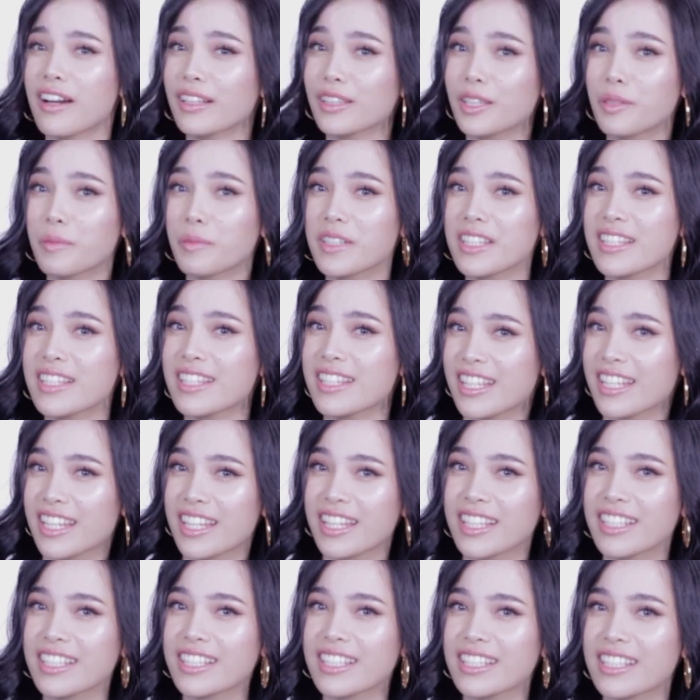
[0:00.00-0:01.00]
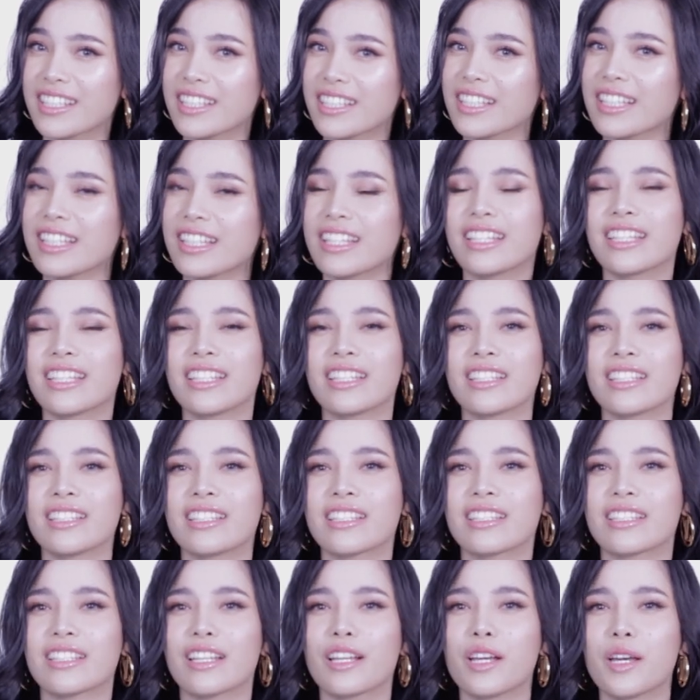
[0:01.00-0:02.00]
Fact number six
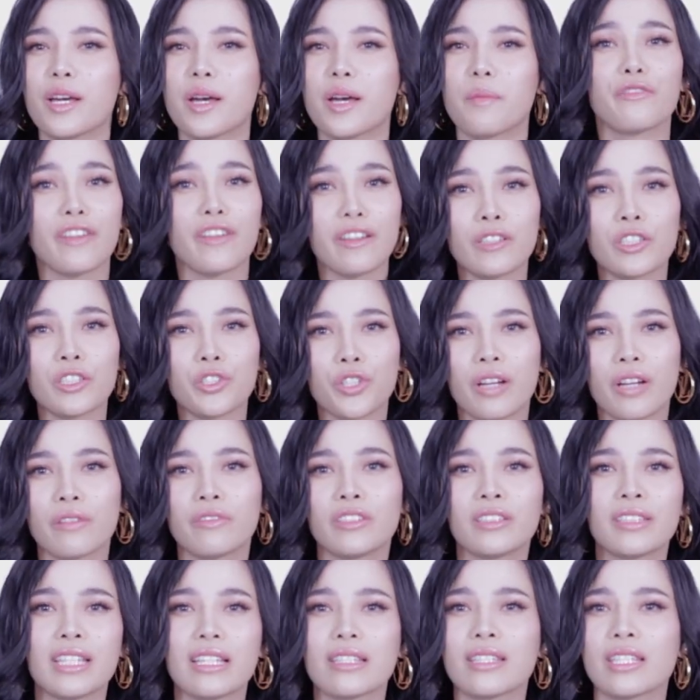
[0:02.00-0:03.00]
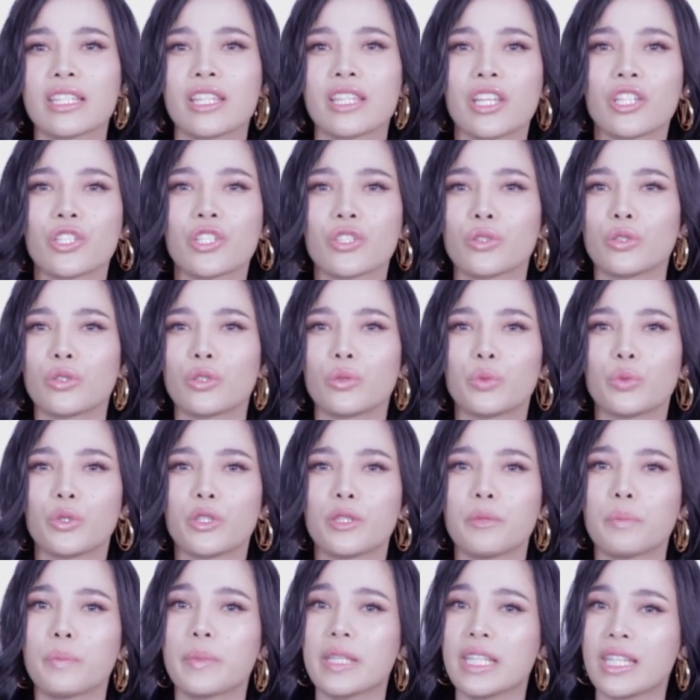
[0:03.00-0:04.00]
is my favorite travel destination
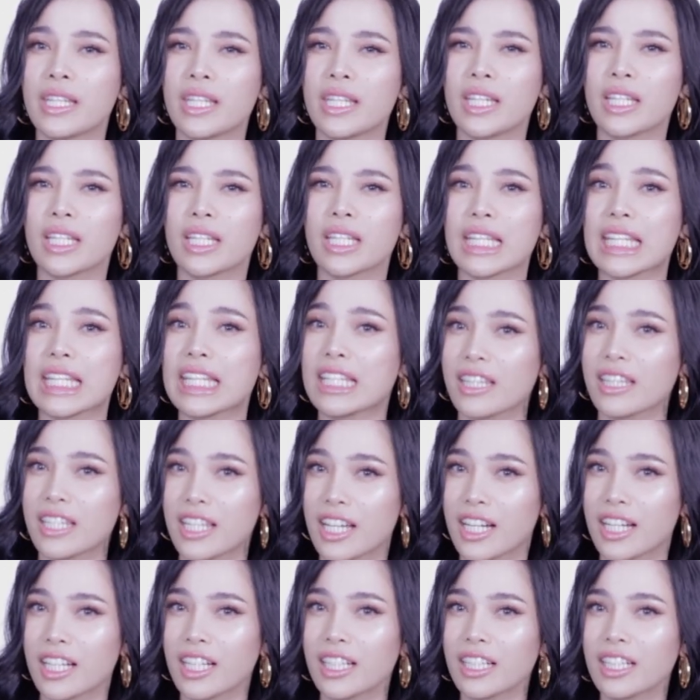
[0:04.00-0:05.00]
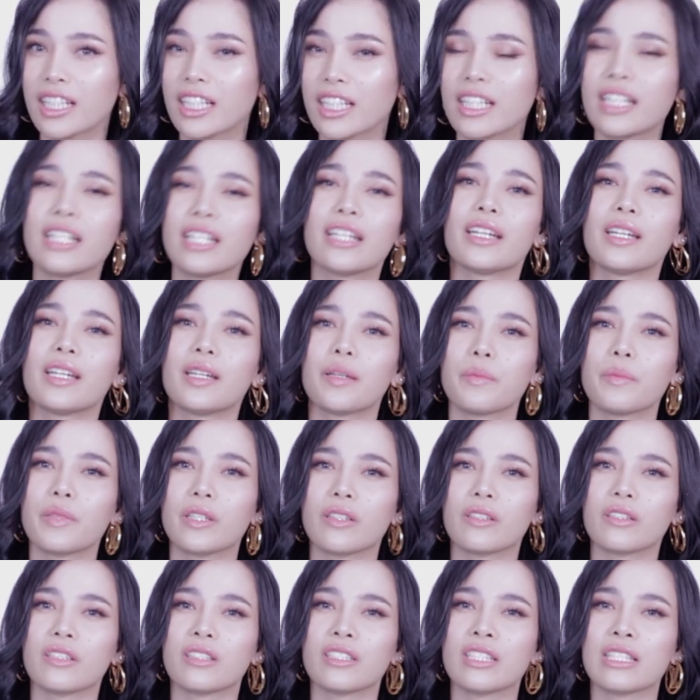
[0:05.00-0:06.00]
would be India,
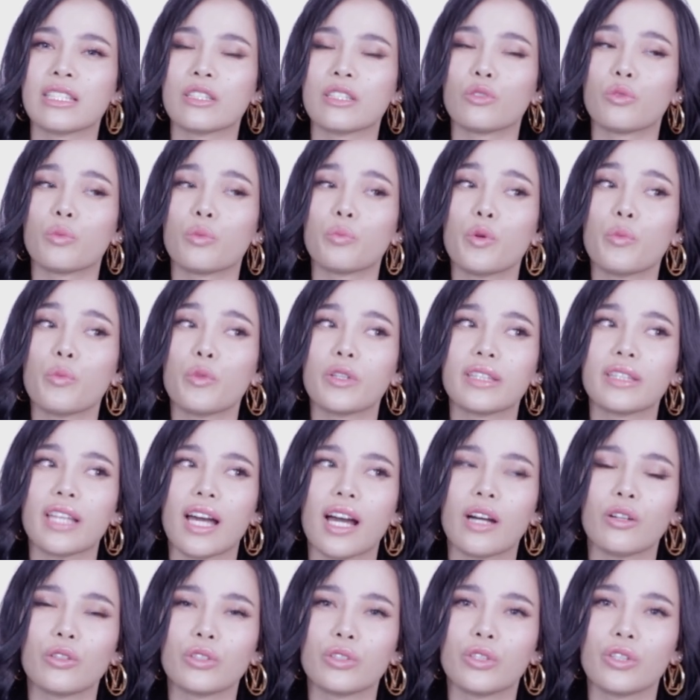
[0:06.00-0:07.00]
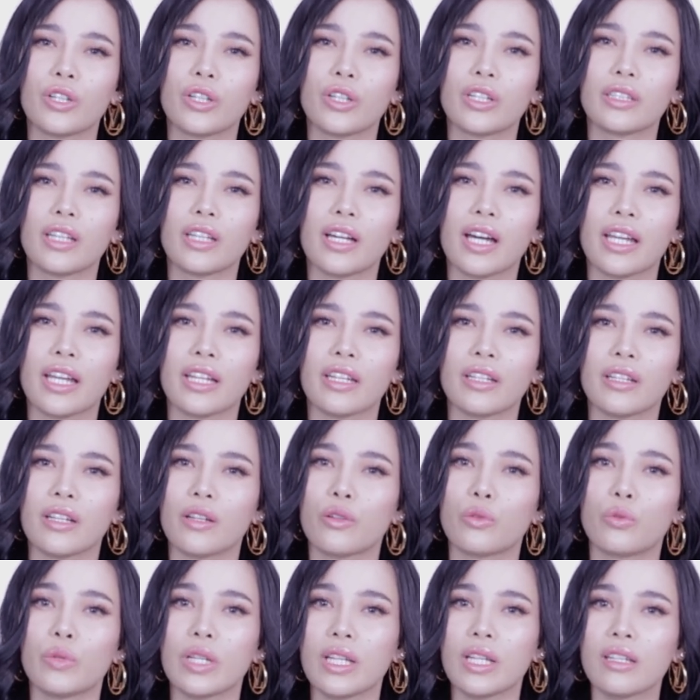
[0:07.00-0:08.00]
because nung pumunta ako doon,
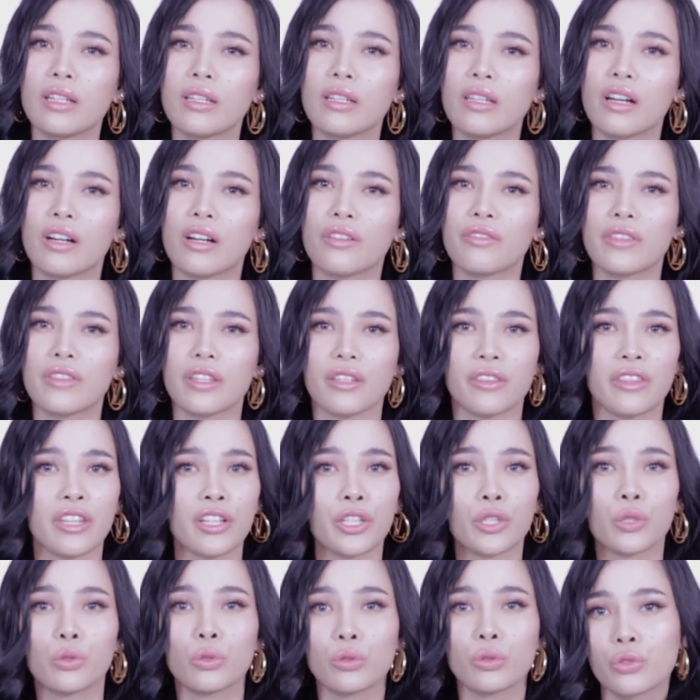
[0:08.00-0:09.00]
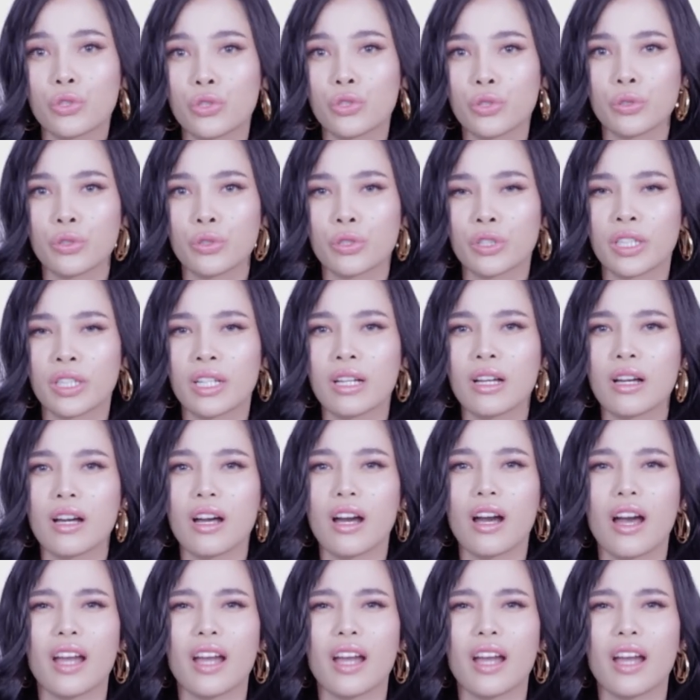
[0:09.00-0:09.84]
I really loved their culture.